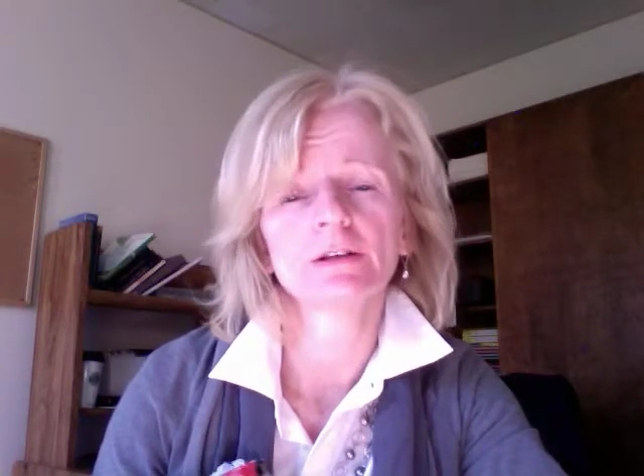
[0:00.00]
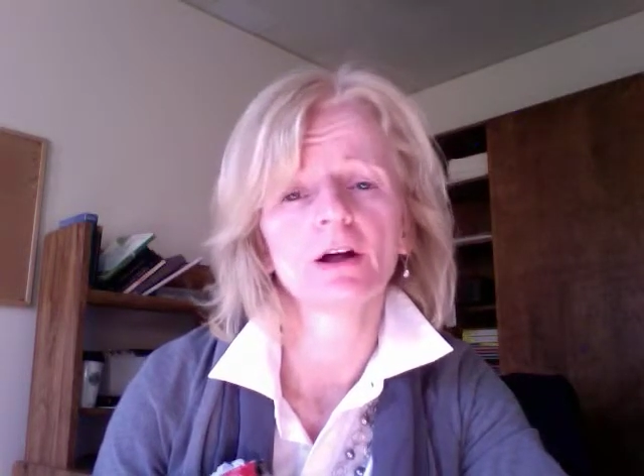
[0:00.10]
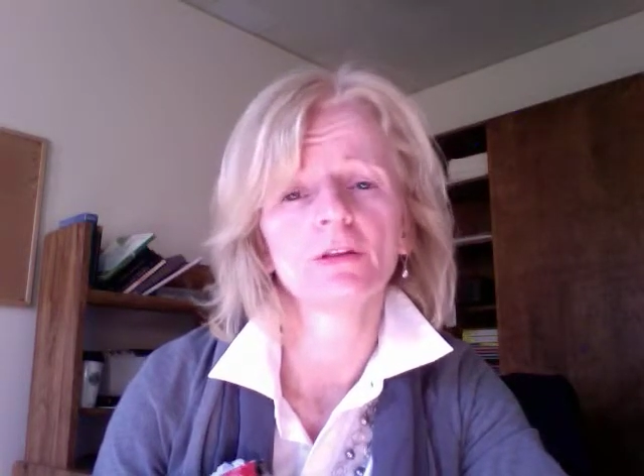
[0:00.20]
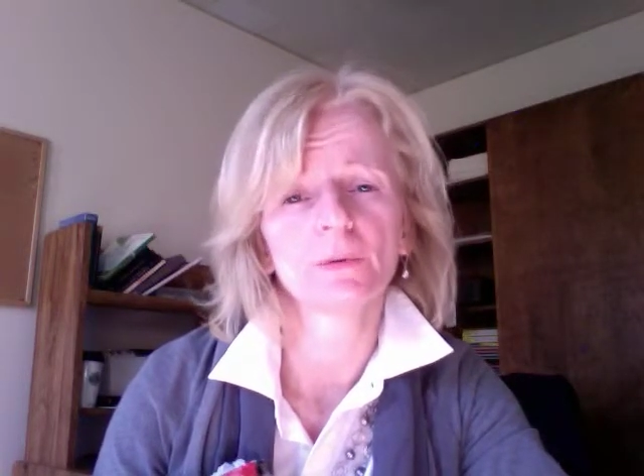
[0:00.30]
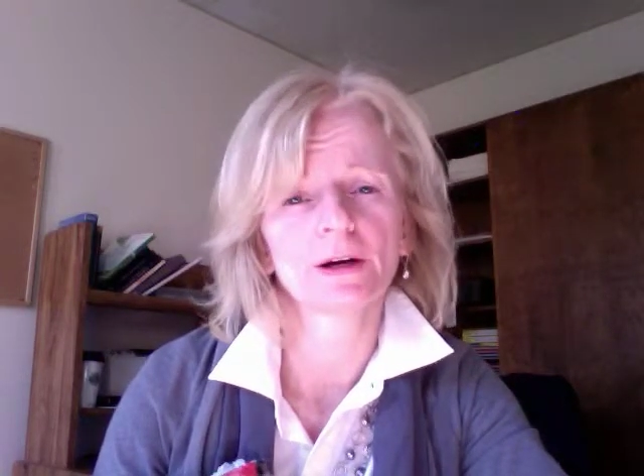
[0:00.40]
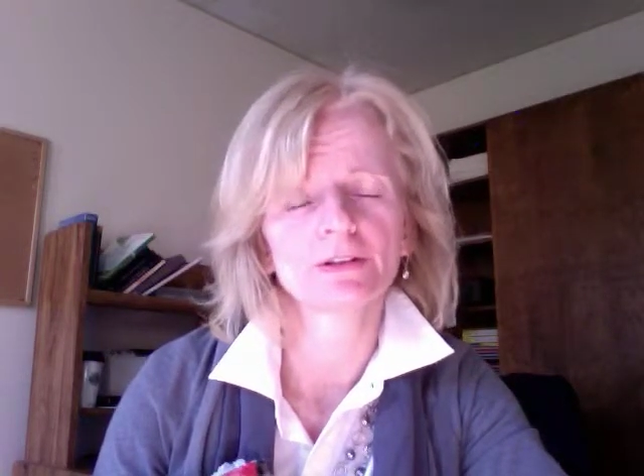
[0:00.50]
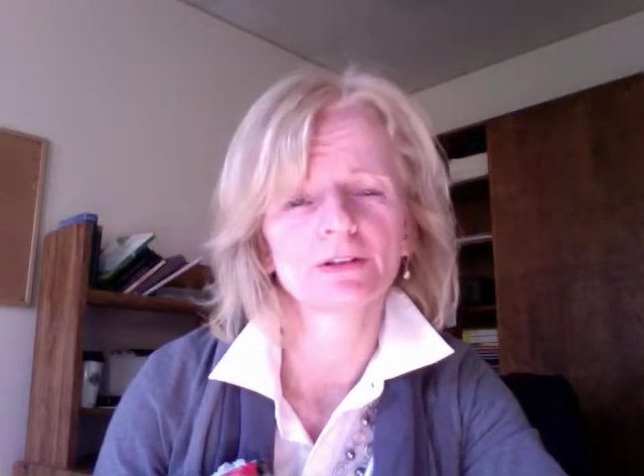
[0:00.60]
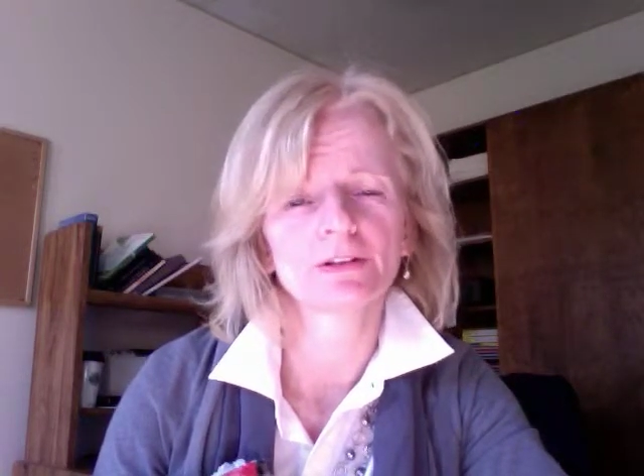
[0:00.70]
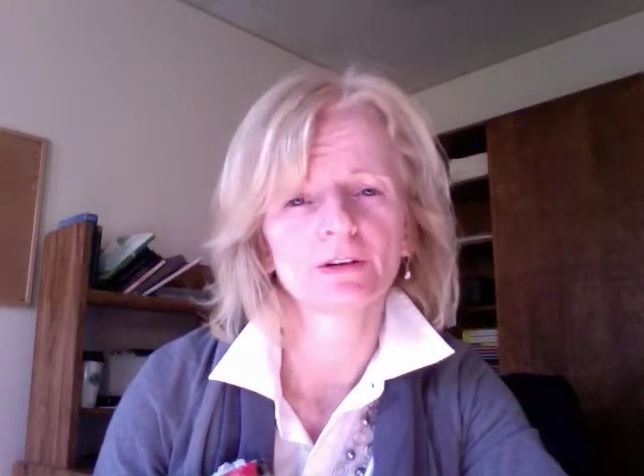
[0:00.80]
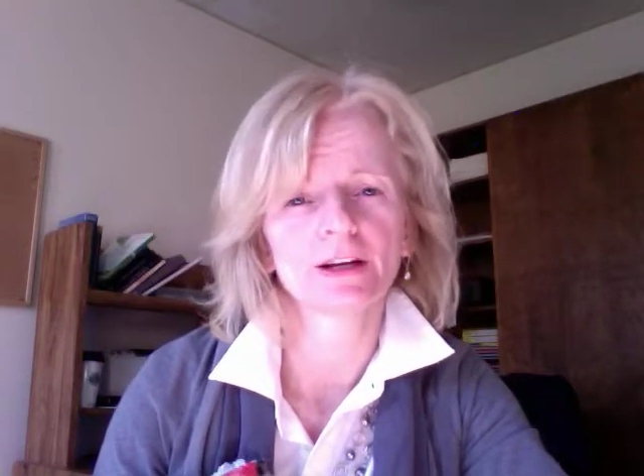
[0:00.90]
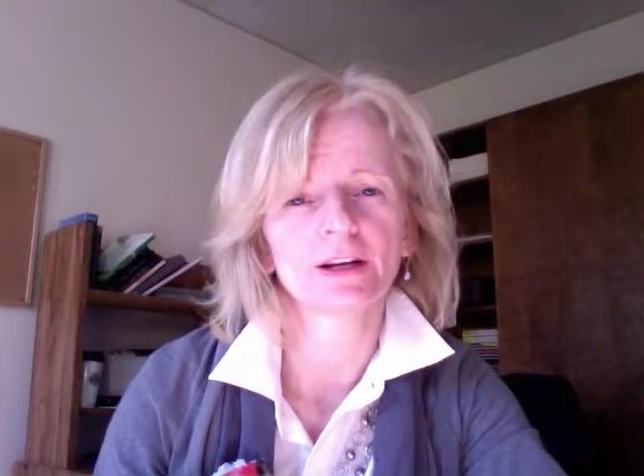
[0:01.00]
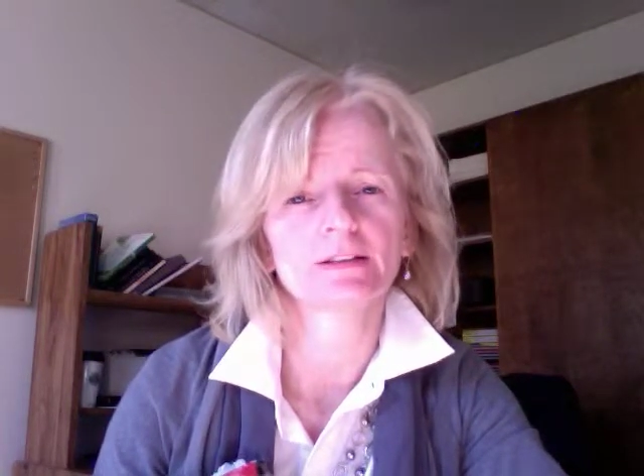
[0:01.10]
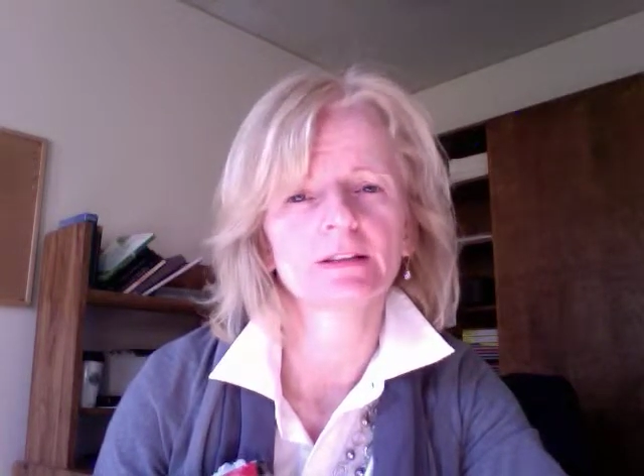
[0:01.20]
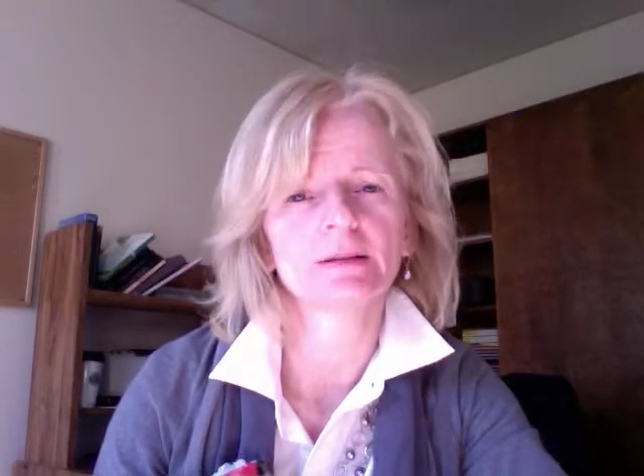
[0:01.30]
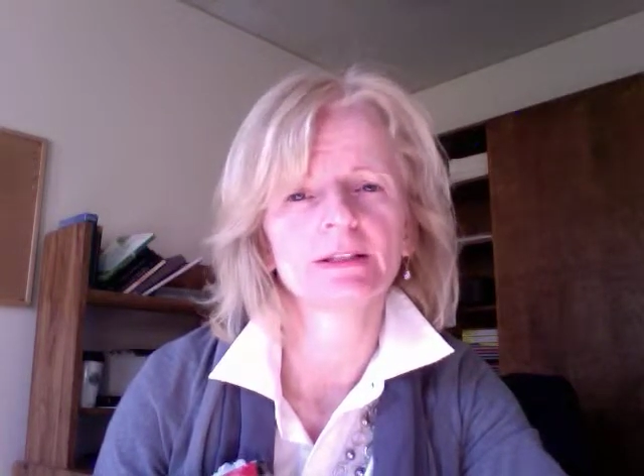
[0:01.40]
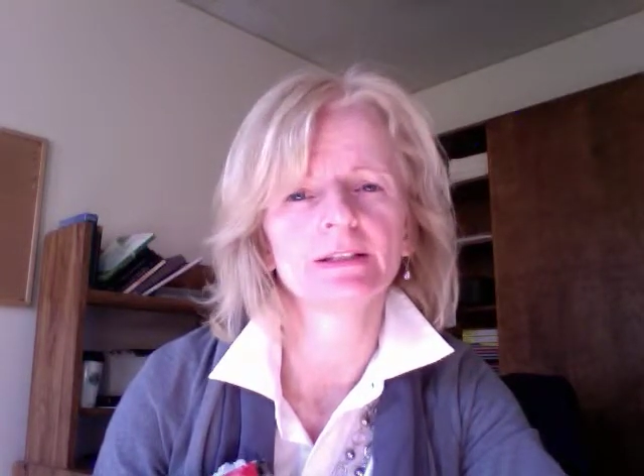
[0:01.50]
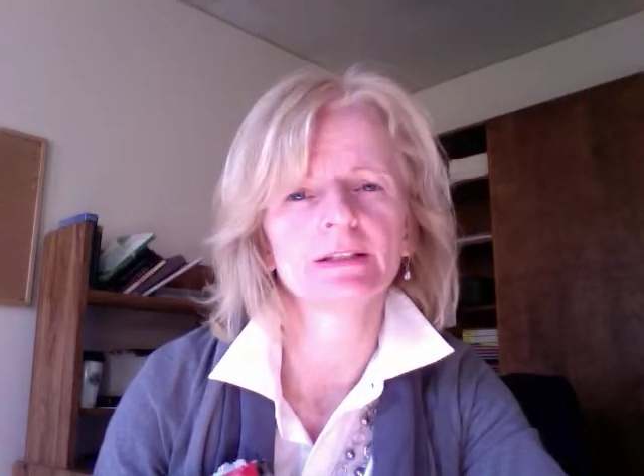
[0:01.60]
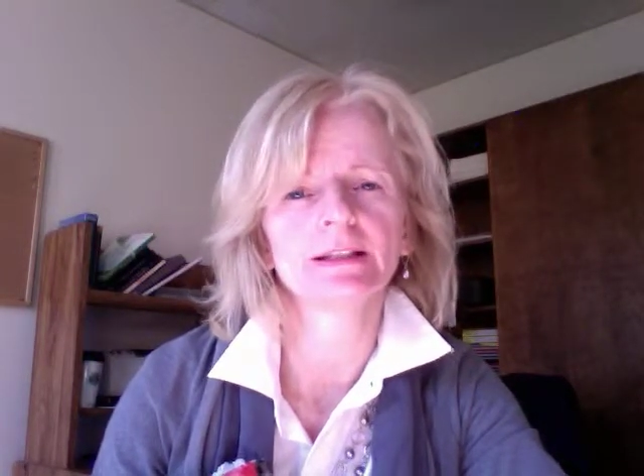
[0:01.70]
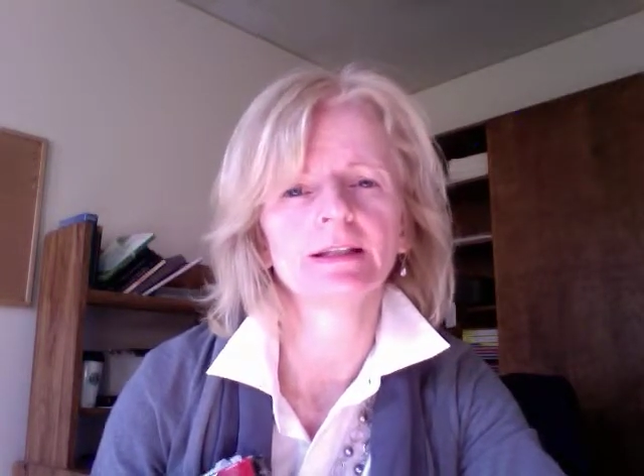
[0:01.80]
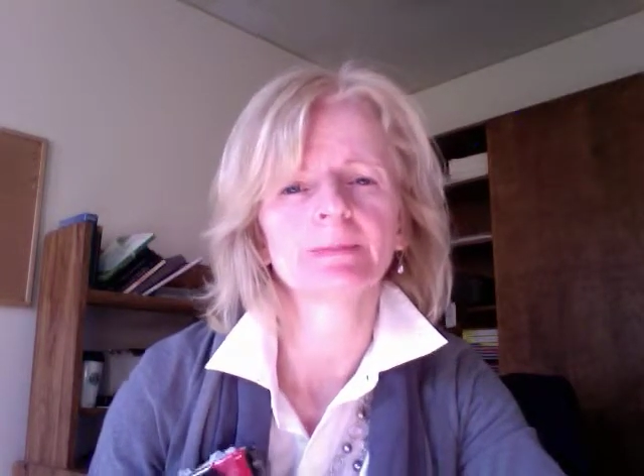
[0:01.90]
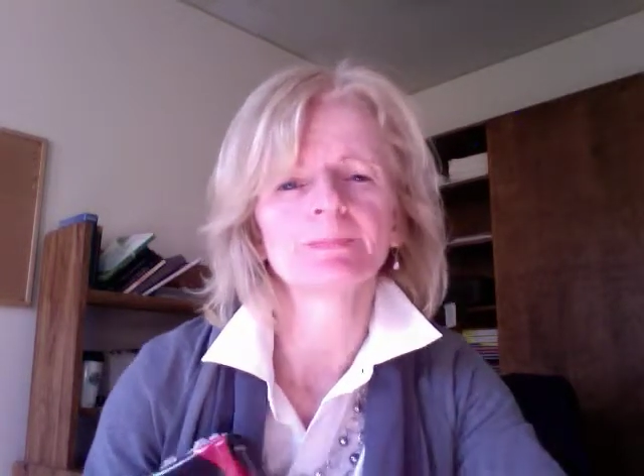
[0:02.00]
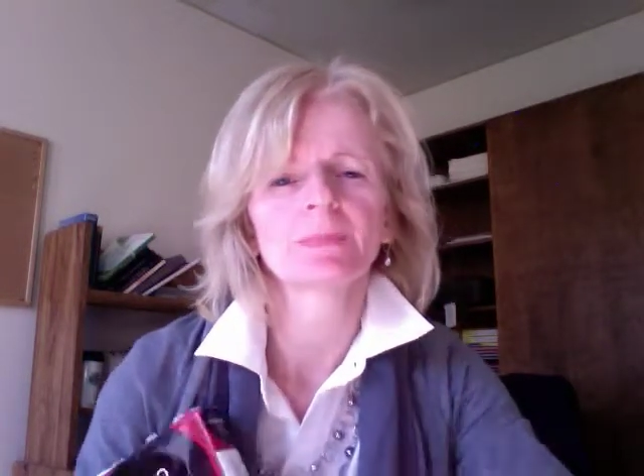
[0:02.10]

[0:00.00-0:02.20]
otherwise known as DBT.